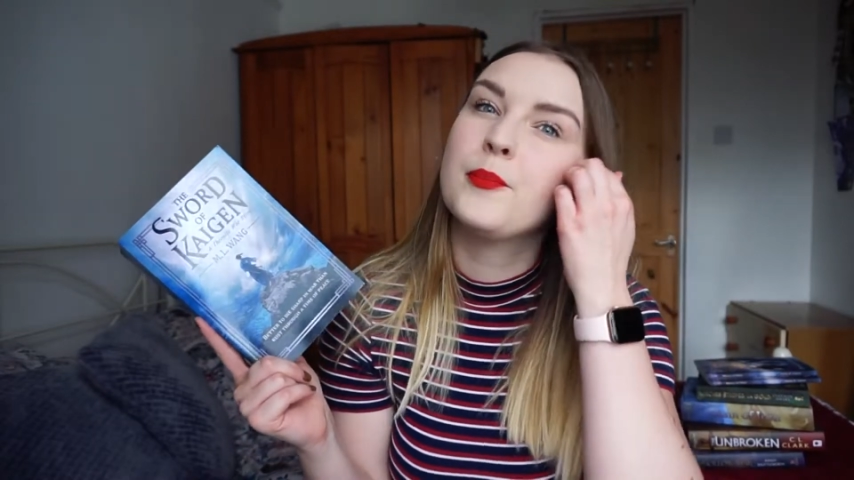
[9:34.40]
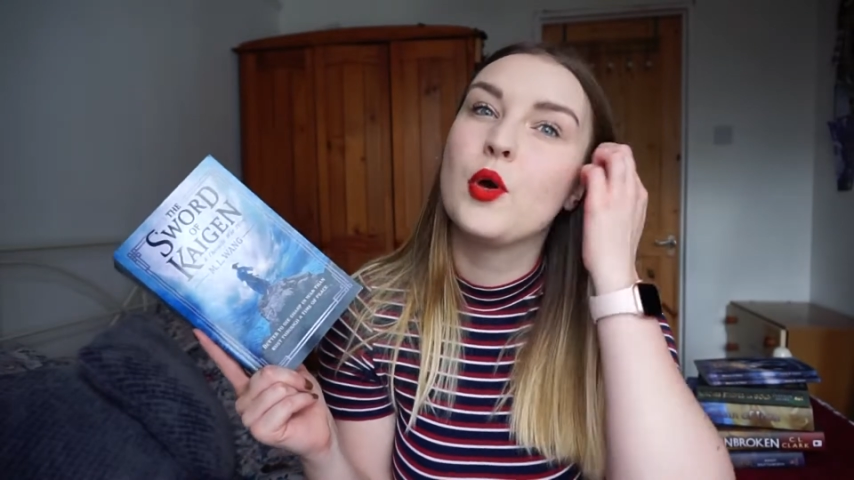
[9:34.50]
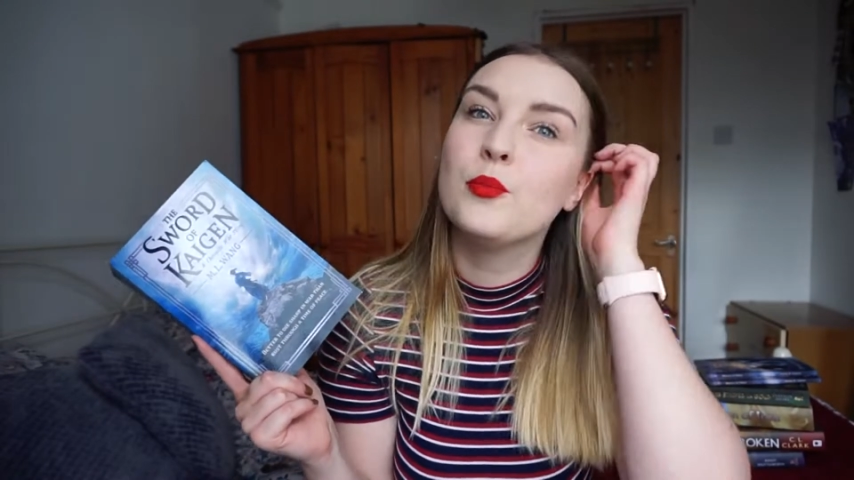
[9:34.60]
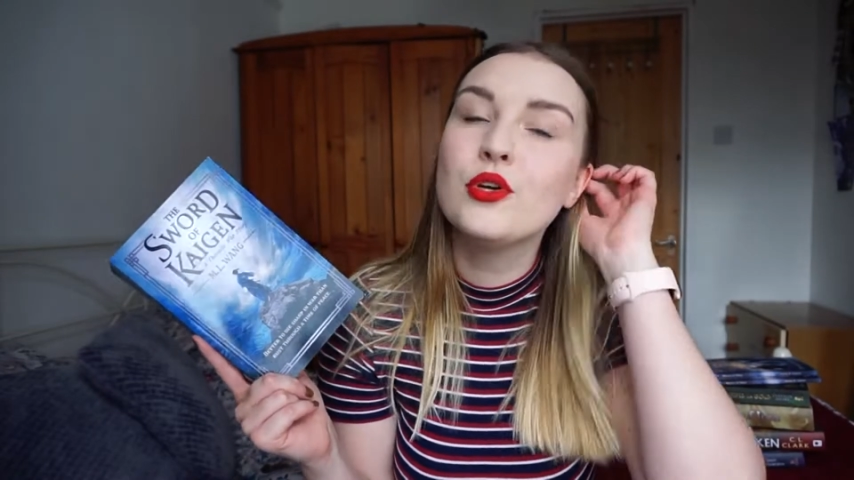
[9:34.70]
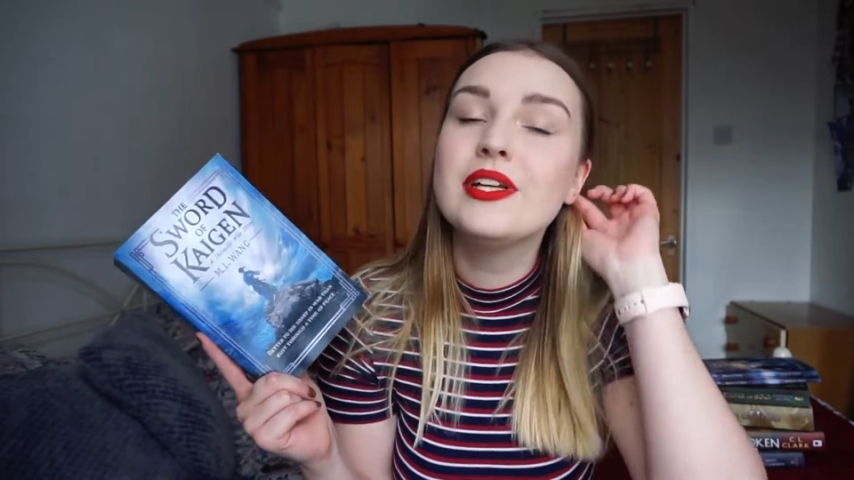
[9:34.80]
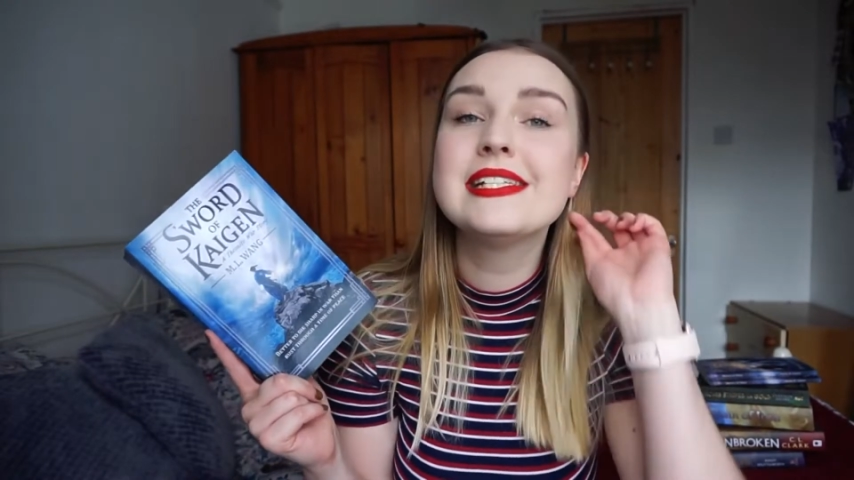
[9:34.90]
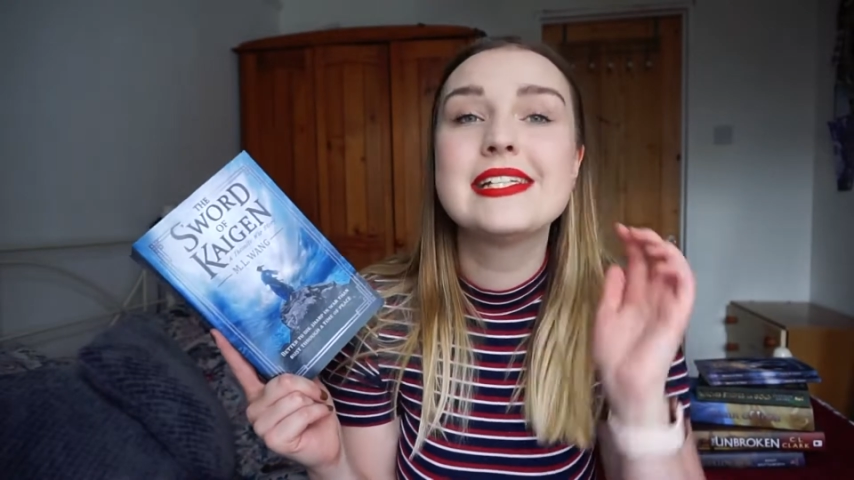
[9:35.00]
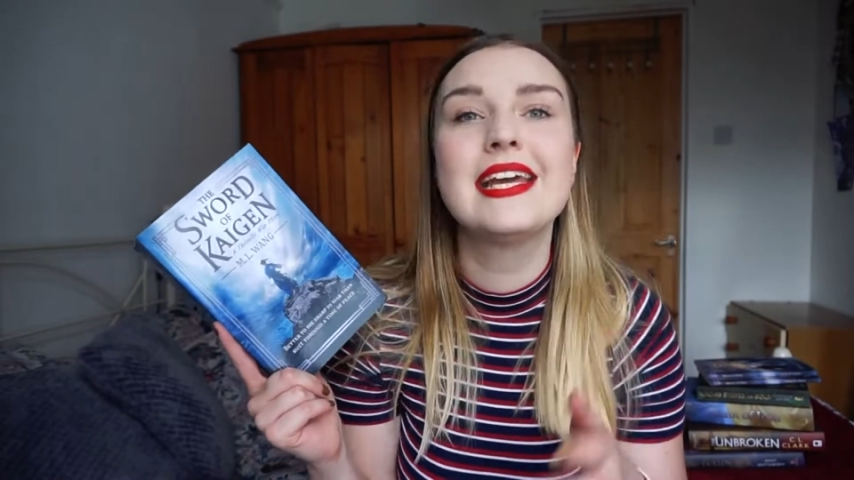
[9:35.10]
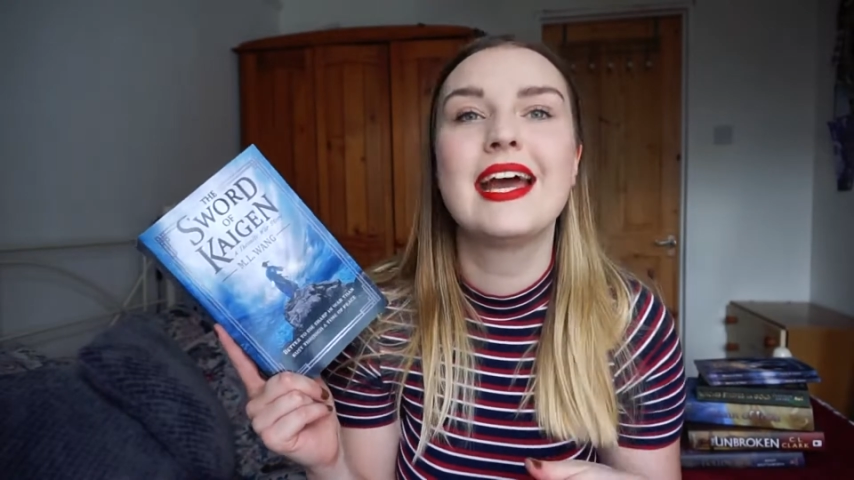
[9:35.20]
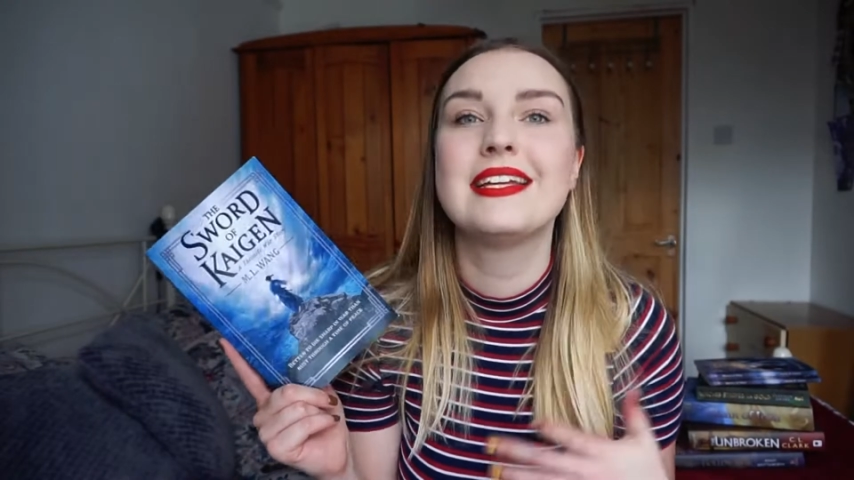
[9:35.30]

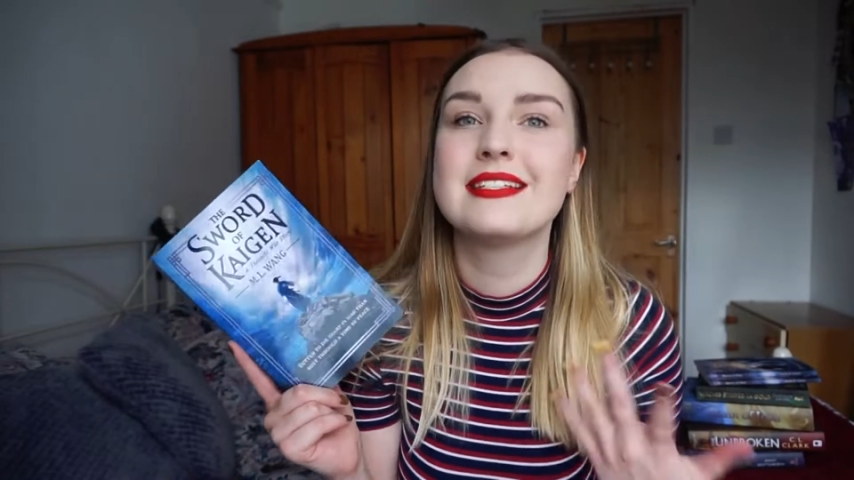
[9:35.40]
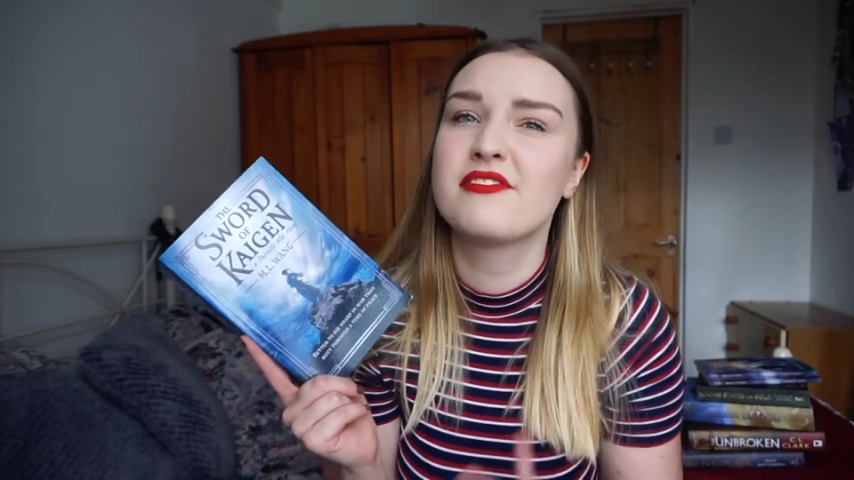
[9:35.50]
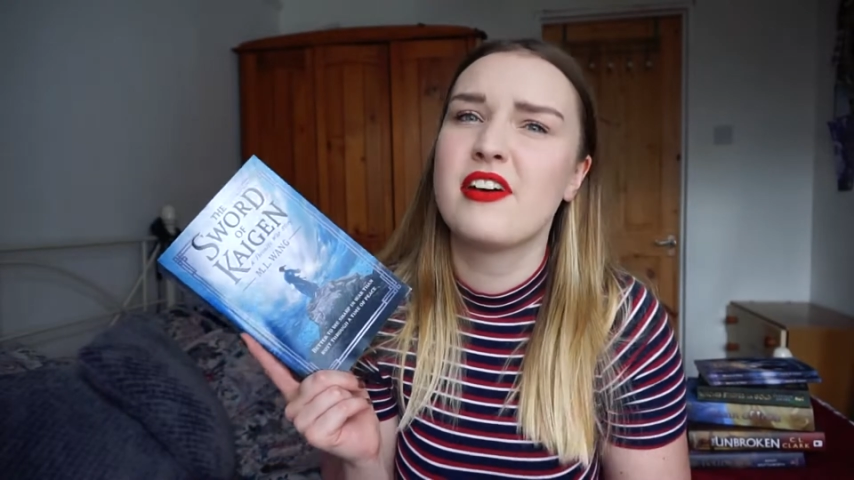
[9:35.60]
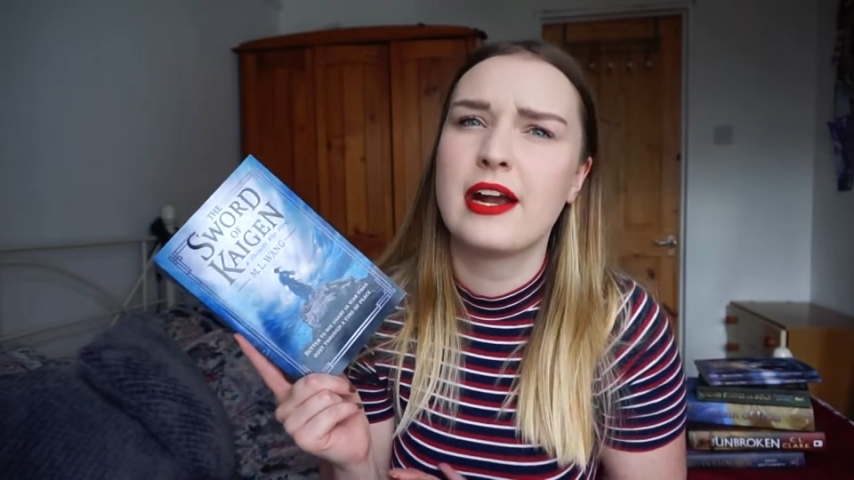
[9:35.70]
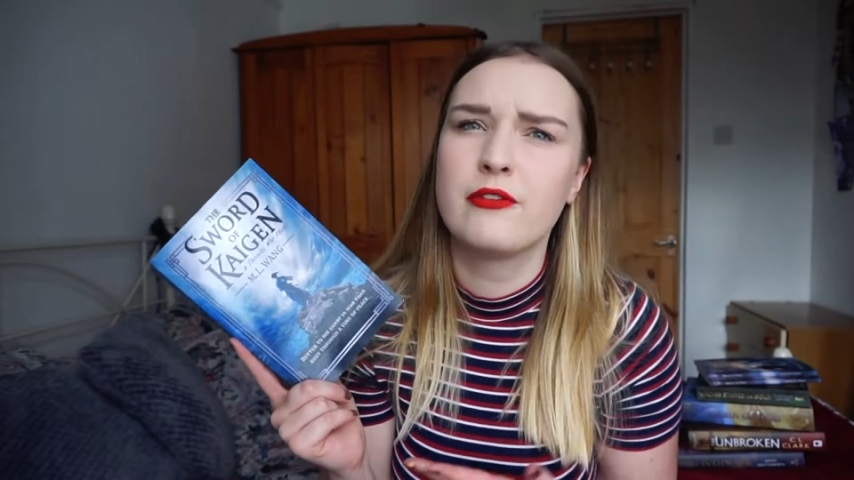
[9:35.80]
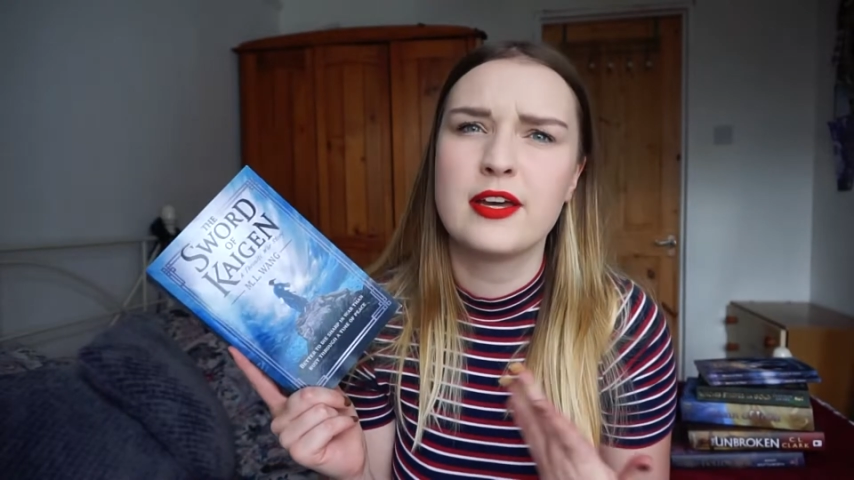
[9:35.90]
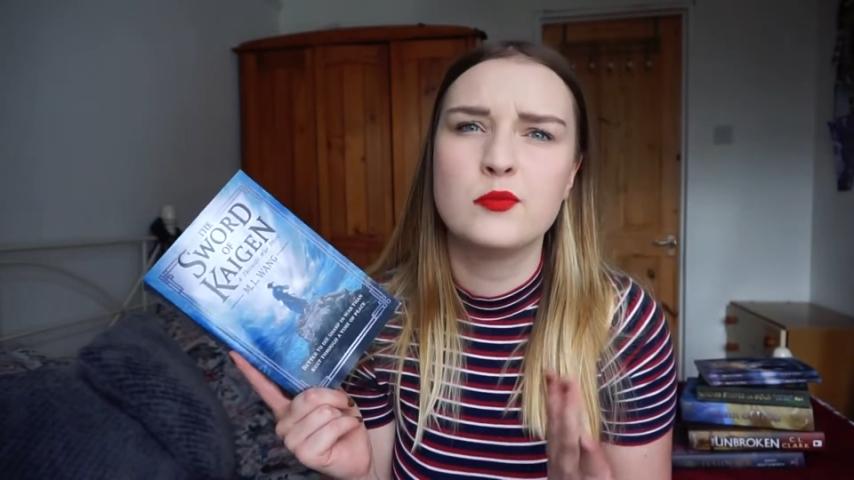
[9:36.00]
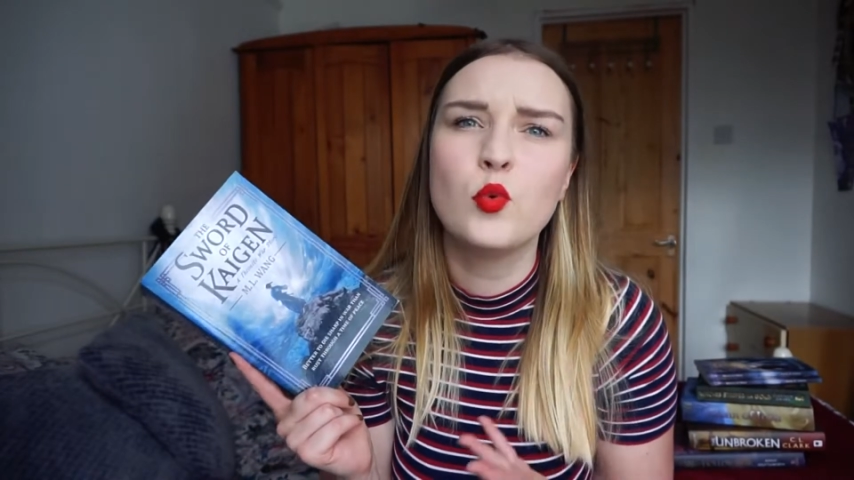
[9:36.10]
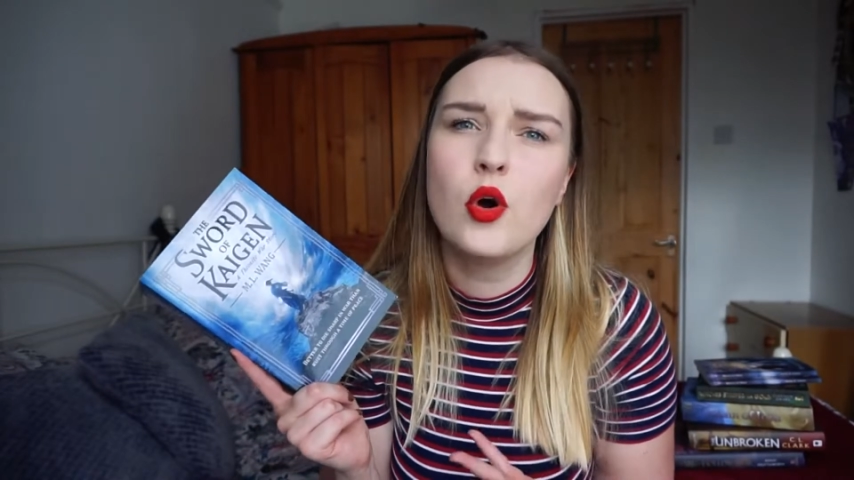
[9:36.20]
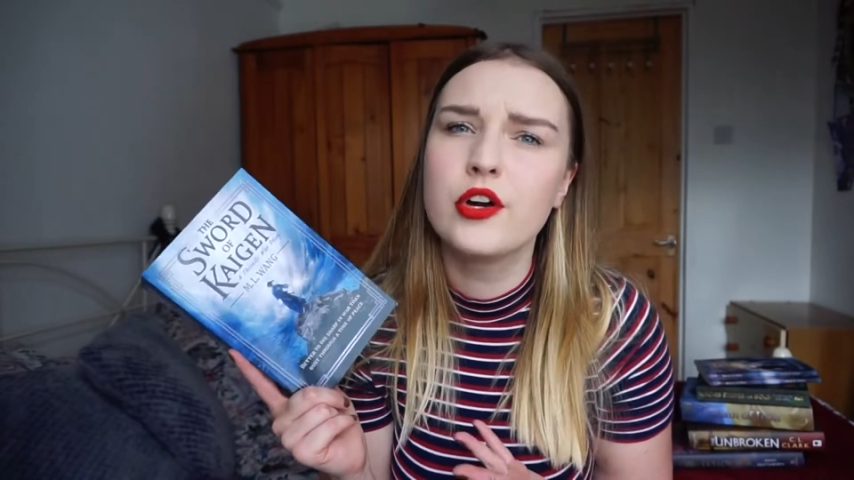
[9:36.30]
community, and he's a very famed
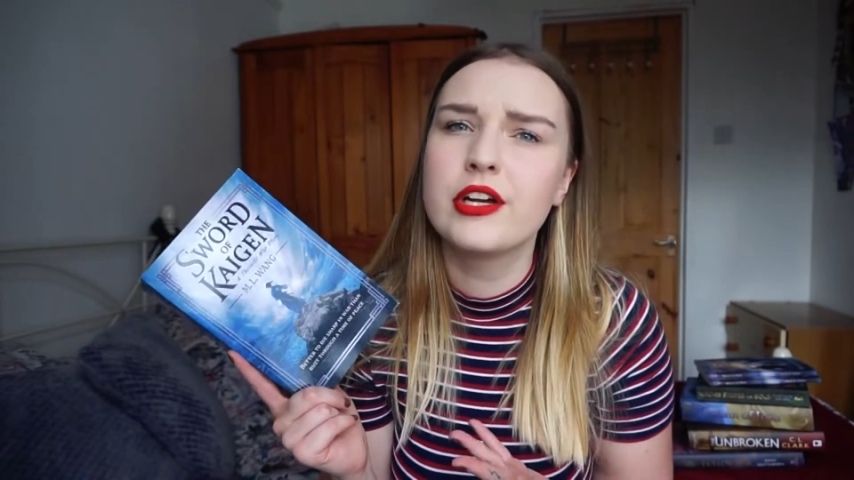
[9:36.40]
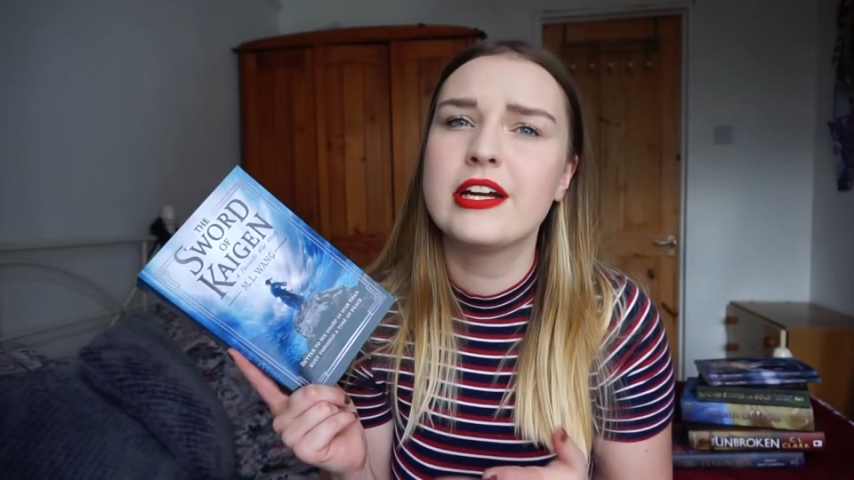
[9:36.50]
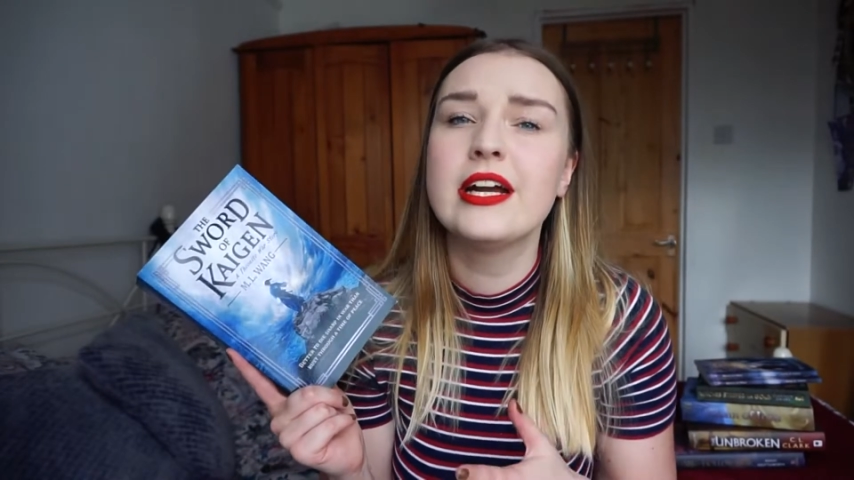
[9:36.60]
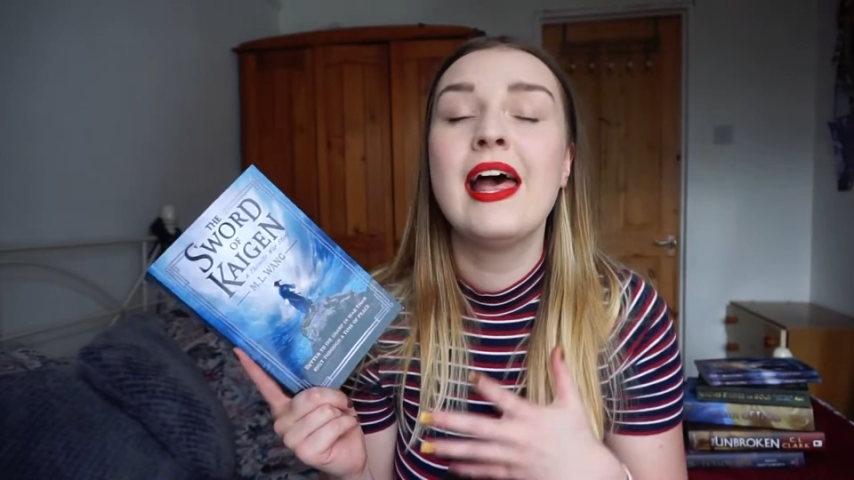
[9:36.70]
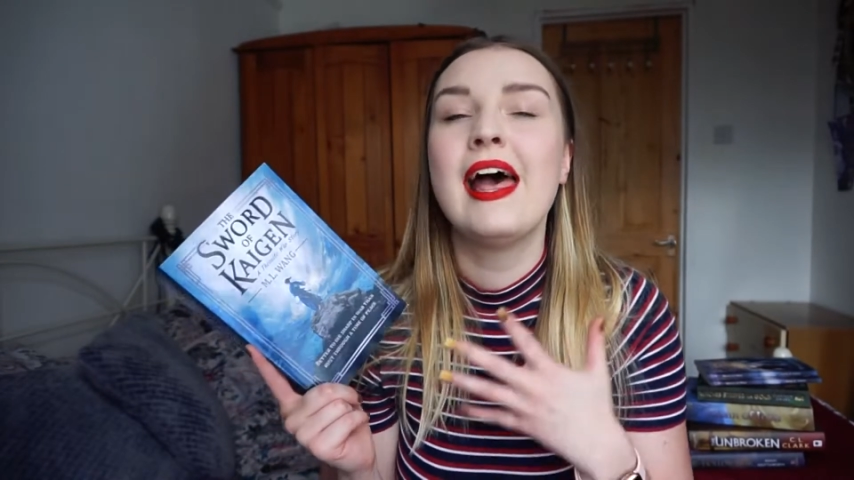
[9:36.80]
warrior,